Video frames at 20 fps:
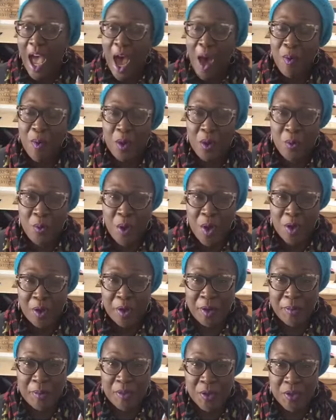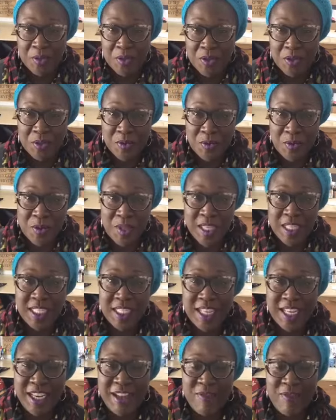I want to welcome you to this
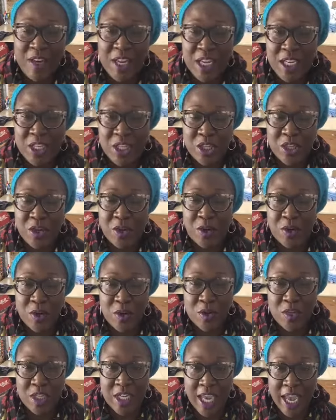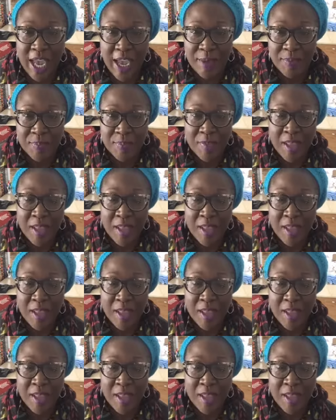evening's curl chat.